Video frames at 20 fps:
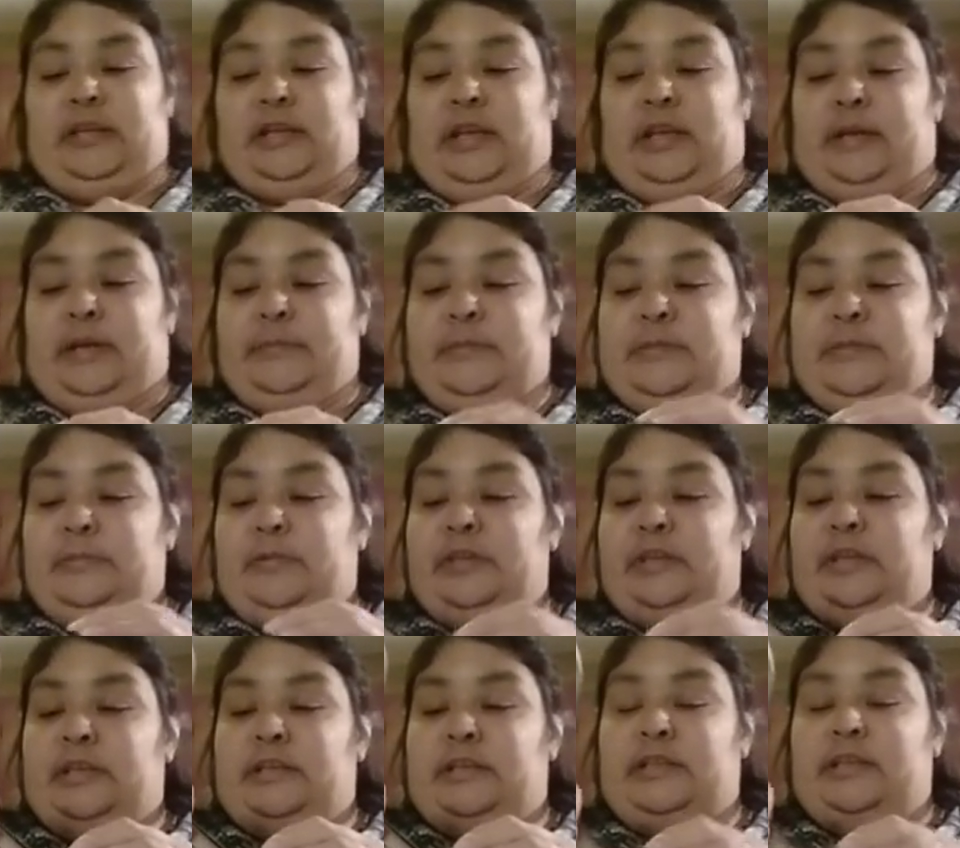I'm
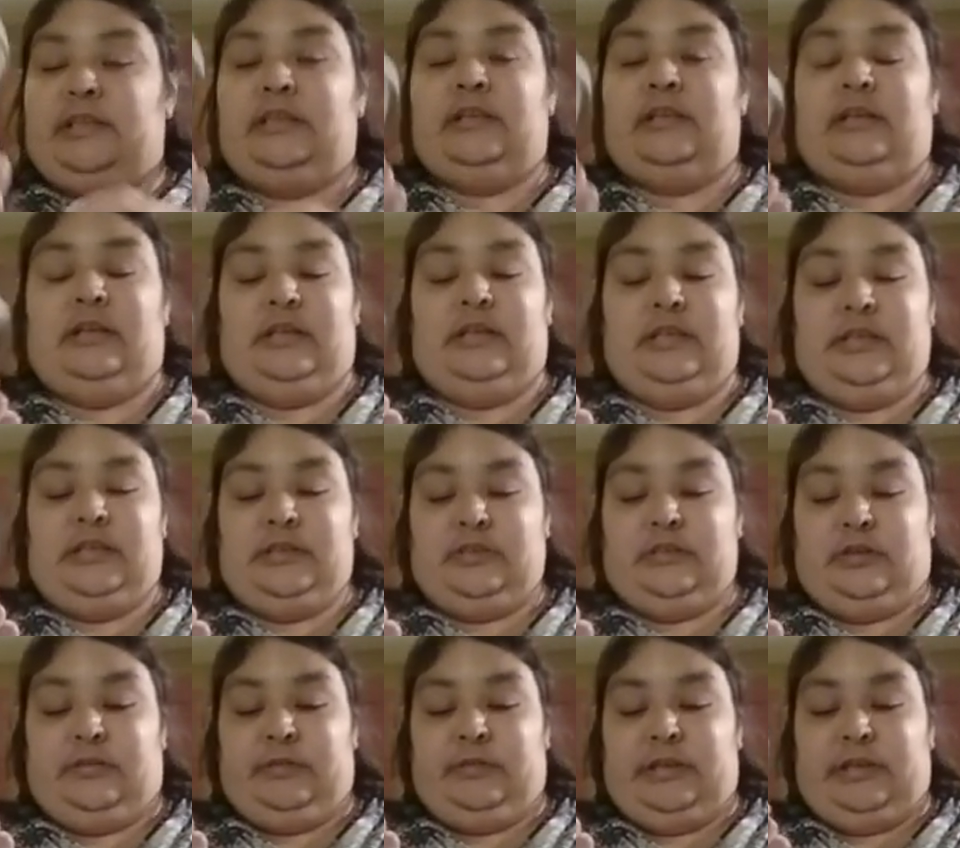smoking the anise
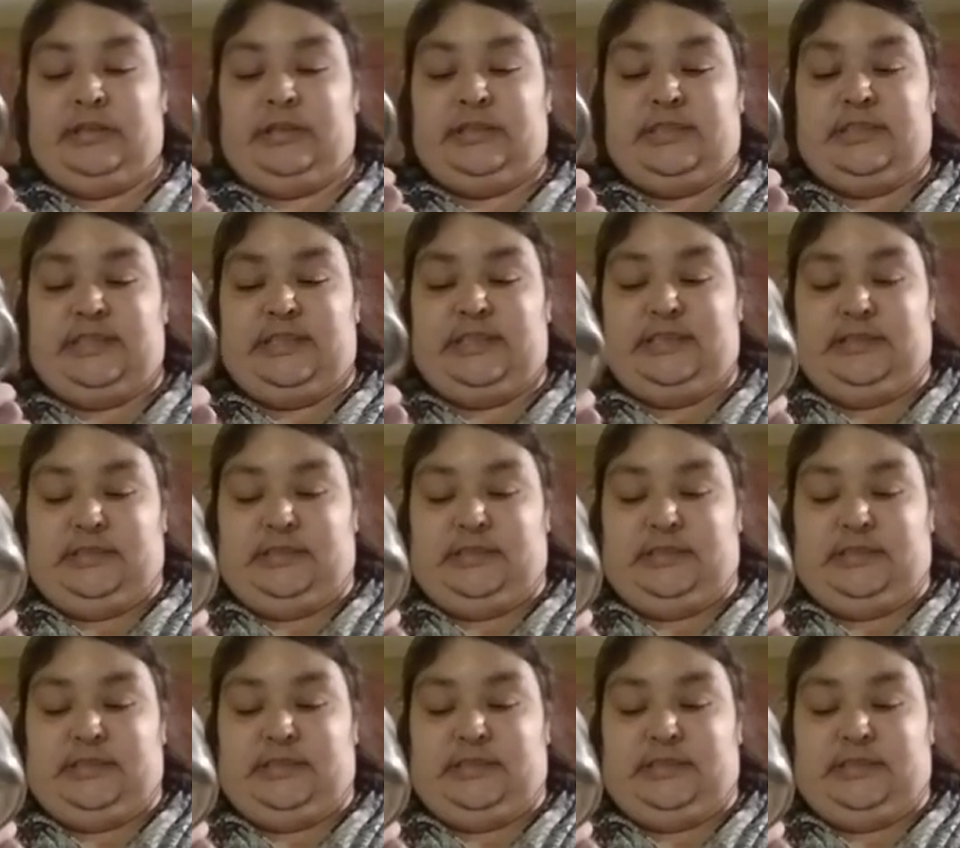already, the seeds.